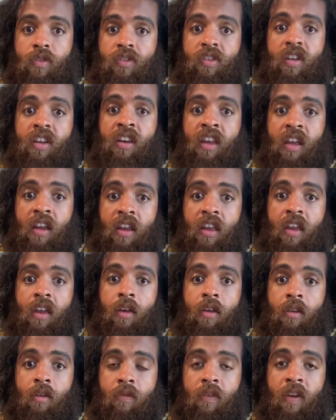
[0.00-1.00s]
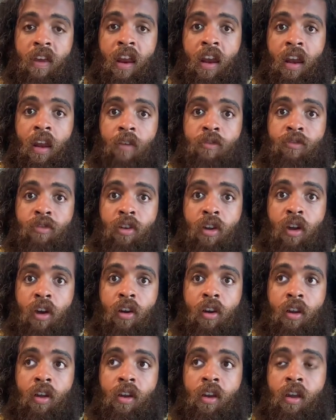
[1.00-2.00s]
She did give, and I love Judy
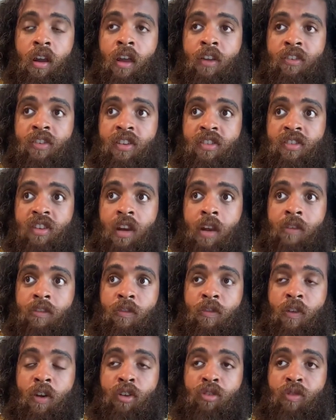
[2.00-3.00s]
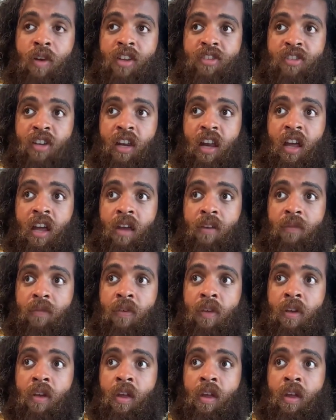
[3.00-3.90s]
Garland, and I think she lived a very tragic life,